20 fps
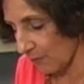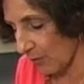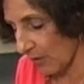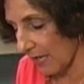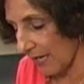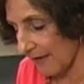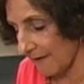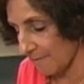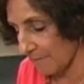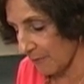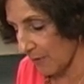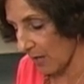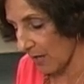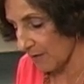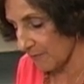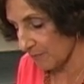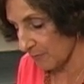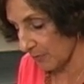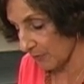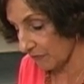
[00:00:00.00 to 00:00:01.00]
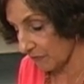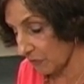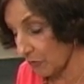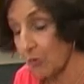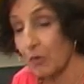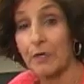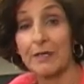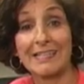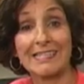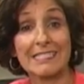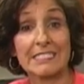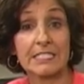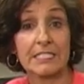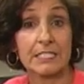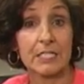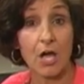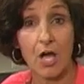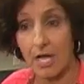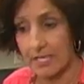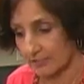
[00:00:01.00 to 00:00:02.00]
I have bought before is
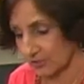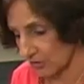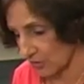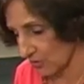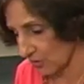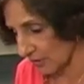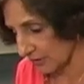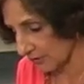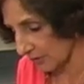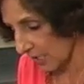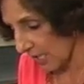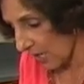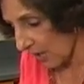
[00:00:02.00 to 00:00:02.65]
not cooked.